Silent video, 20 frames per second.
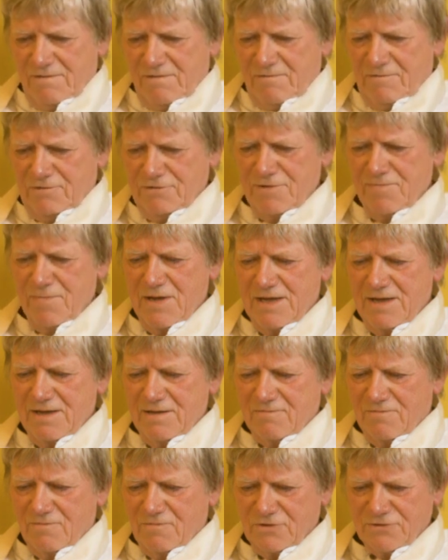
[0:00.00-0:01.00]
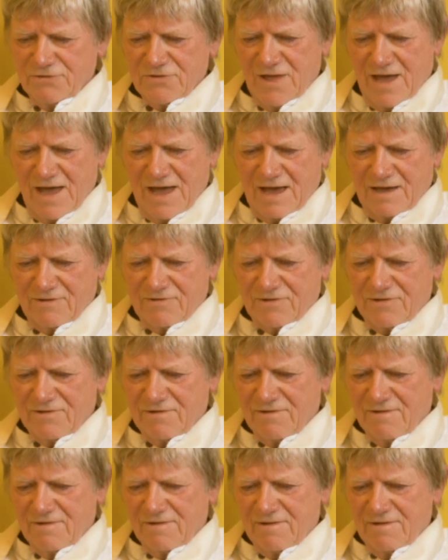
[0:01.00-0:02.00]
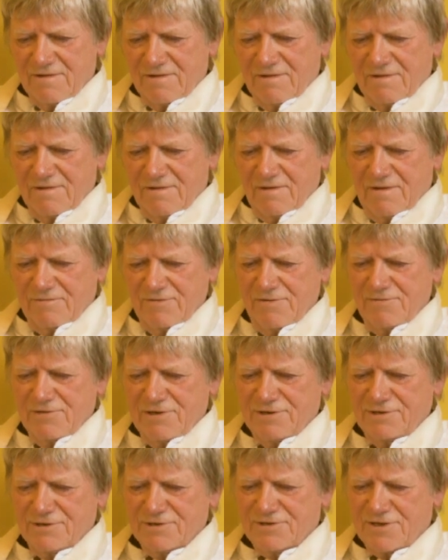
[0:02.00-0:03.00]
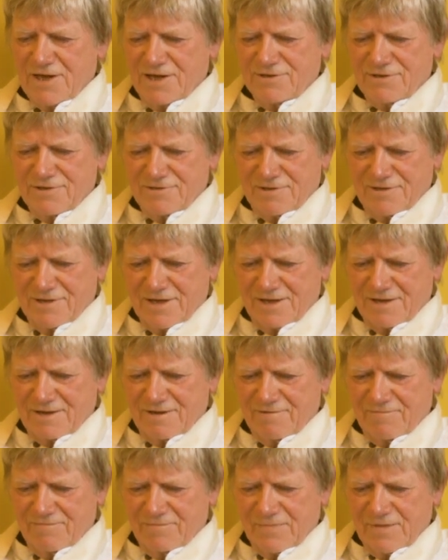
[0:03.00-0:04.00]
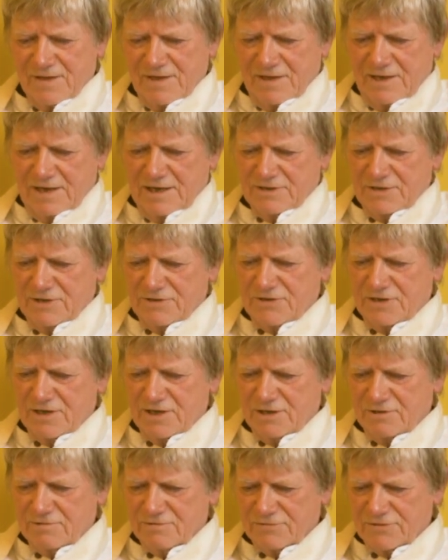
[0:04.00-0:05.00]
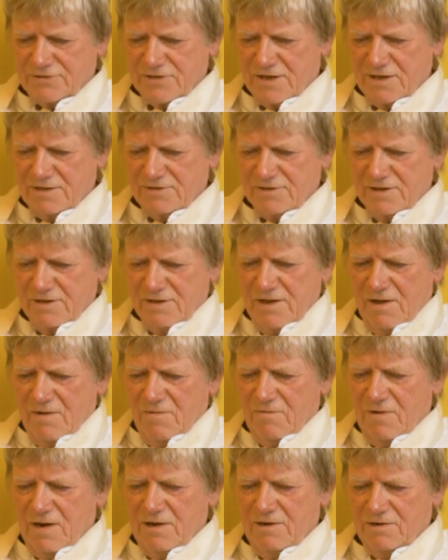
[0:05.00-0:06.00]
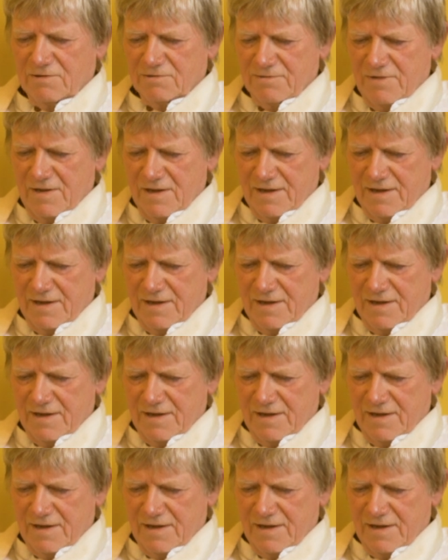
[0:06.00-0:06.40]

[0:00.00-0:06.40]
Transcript: "What do you mean? What's that? I've never heard of such a thing." And the turtle said, well,